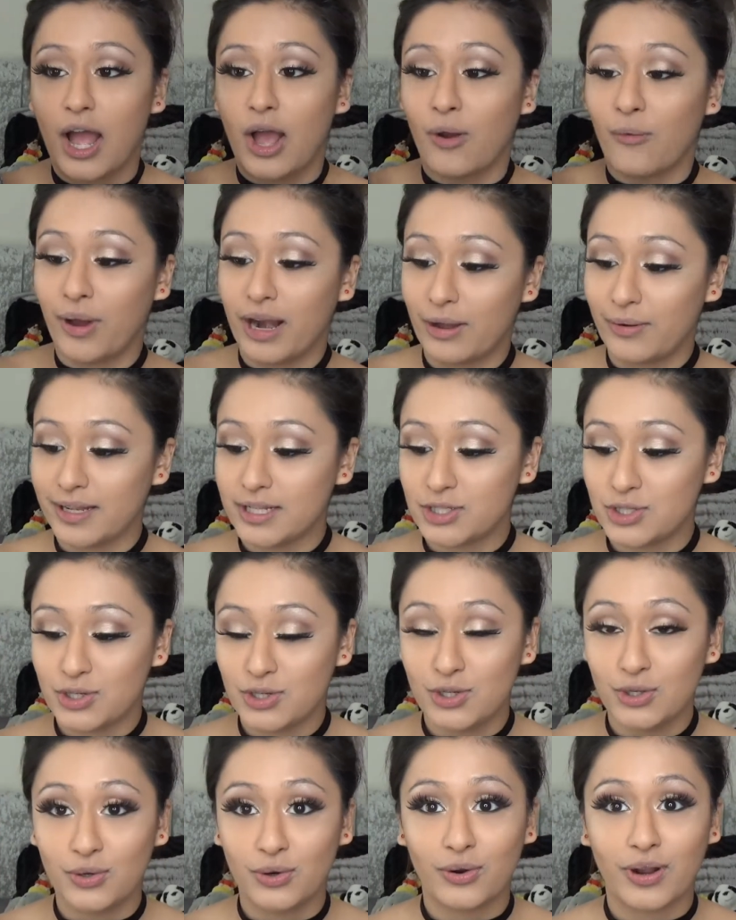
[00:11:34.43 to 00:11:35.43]
When I went to
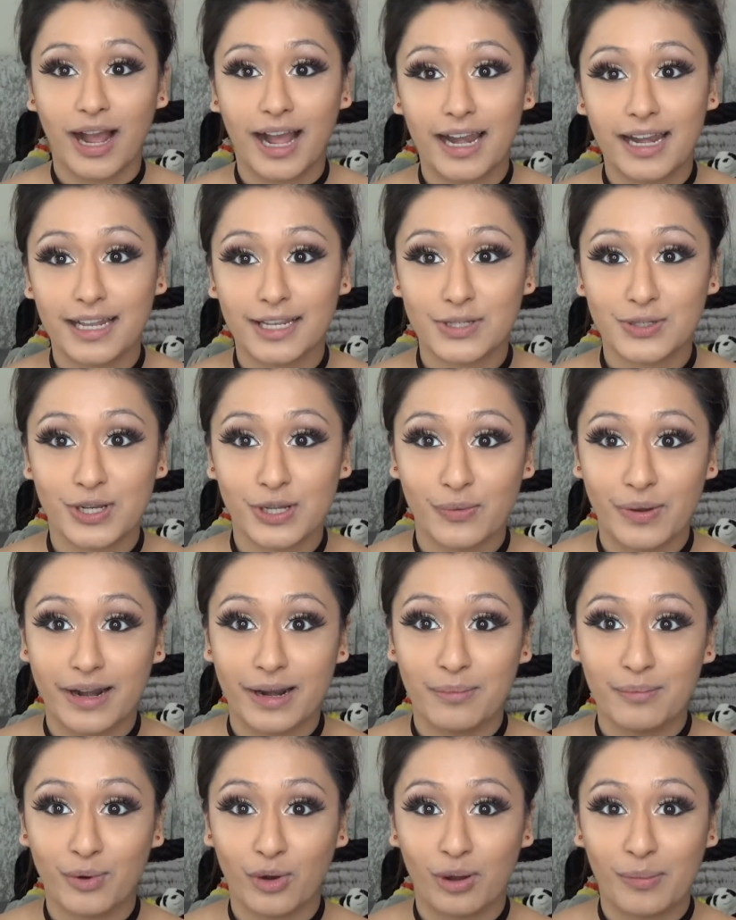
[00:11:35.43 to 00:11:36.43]
New York, I literally went
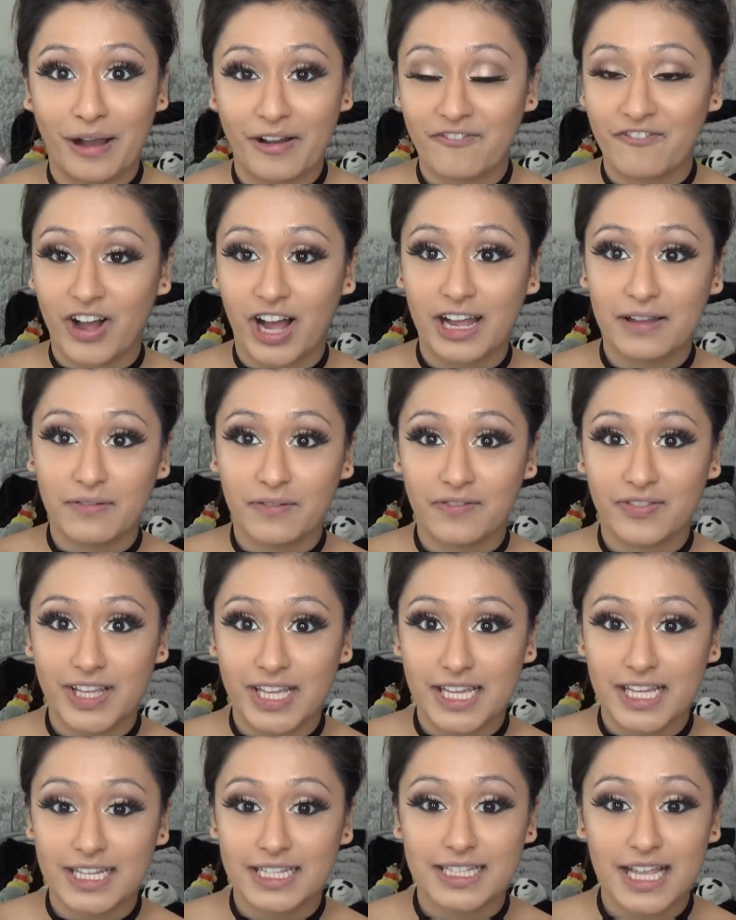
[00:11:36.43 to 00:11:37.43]
and bought about 5 of
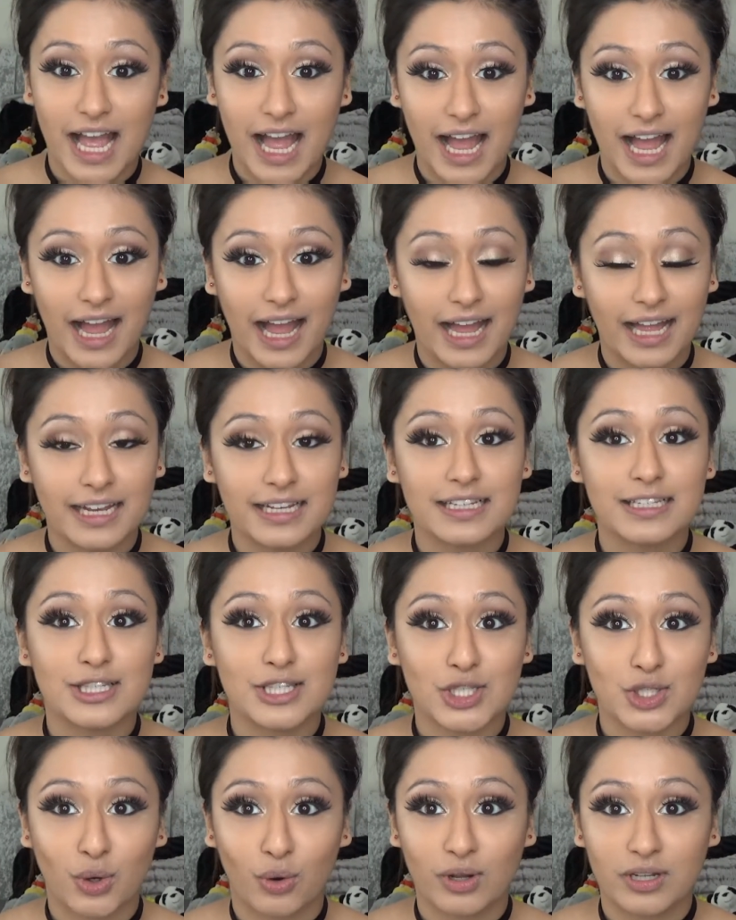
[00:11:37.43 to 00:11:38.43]
these and
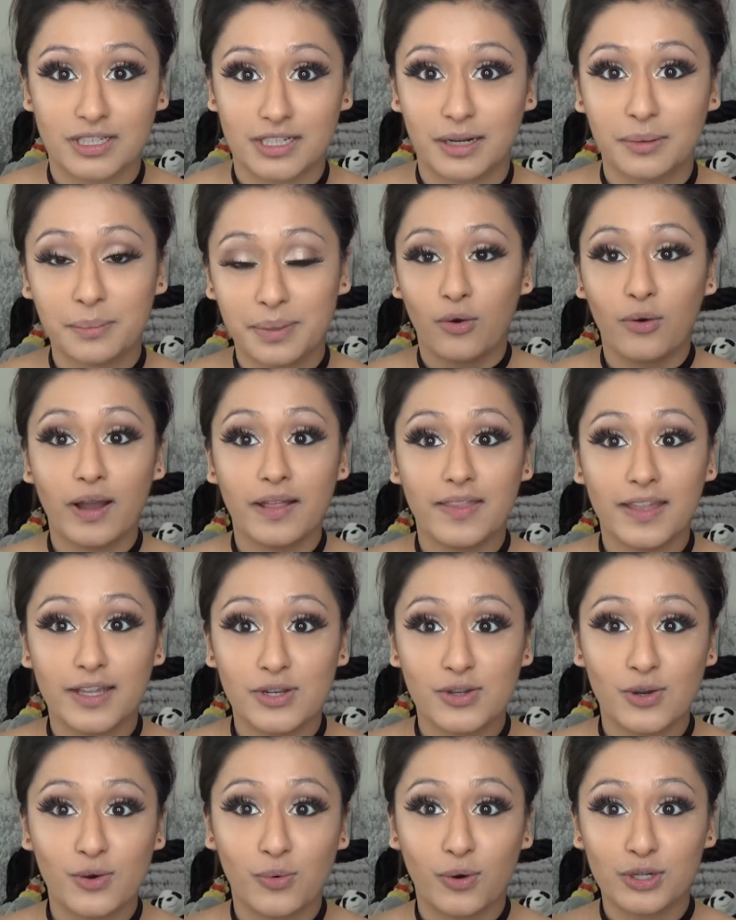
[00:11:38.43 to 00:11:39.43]
stocked up. Oh, and they
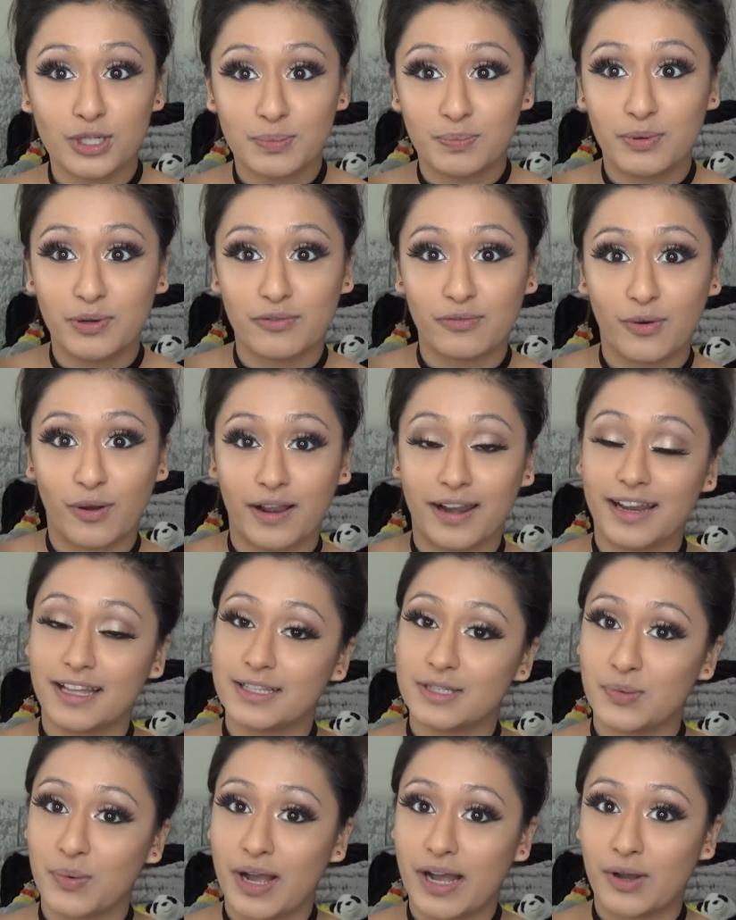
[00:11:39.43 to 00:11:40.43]
do a waterproof one
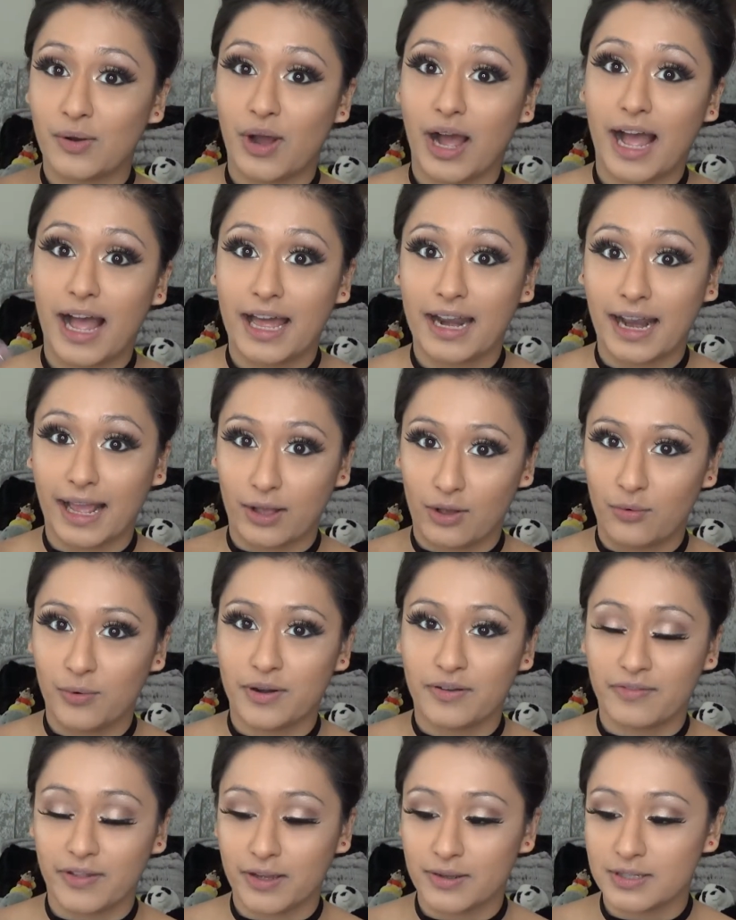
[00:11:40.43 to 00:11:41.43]
as well, and I got one
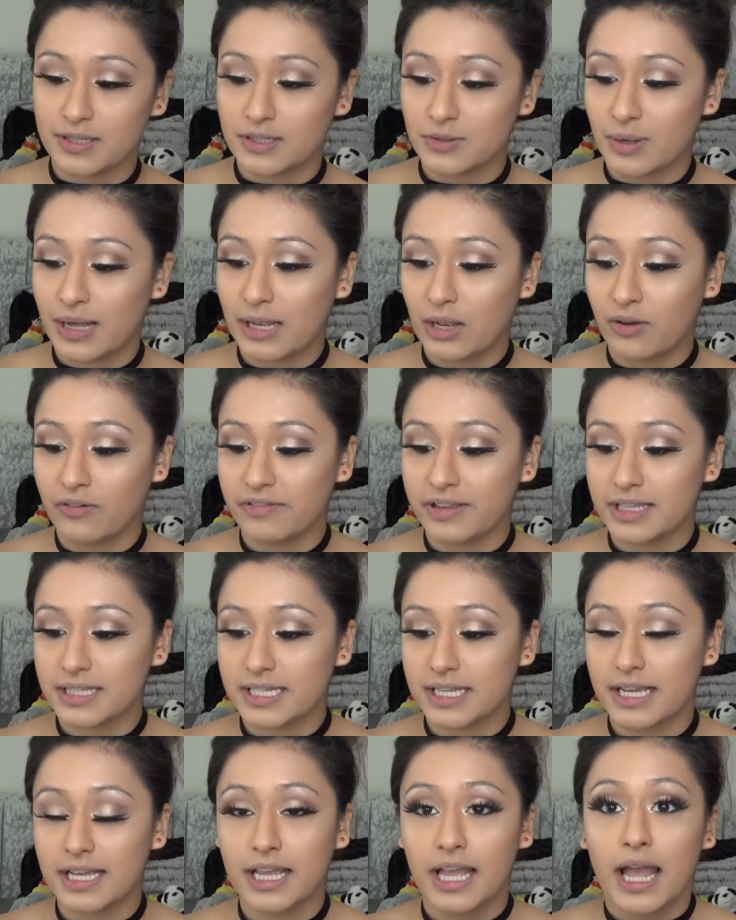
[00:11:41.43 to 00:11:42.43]
of those as well,
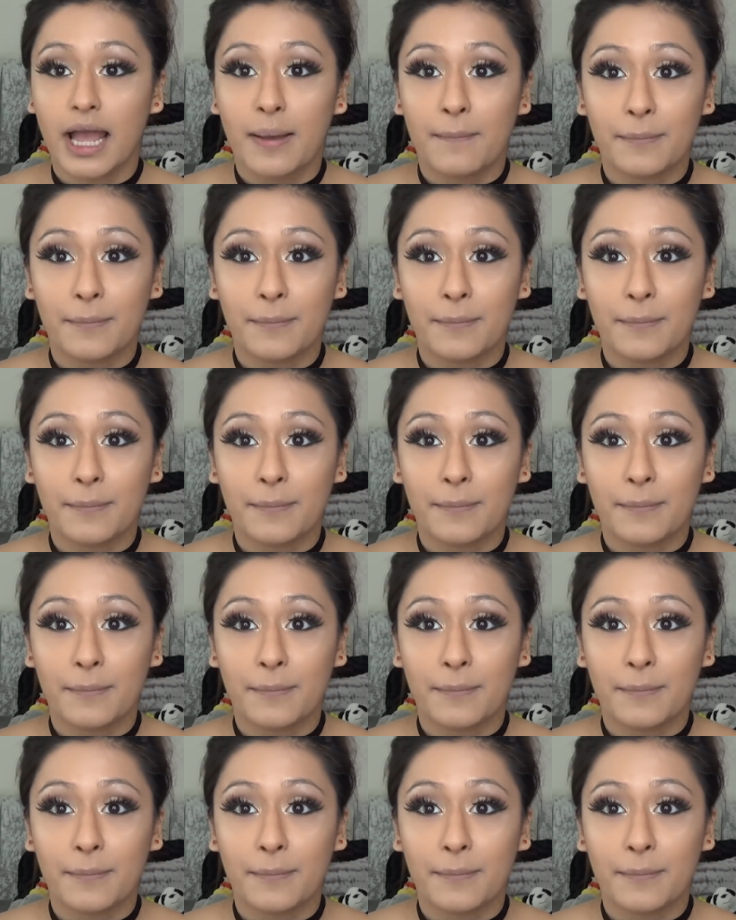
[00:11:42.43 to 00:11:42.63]
obviously.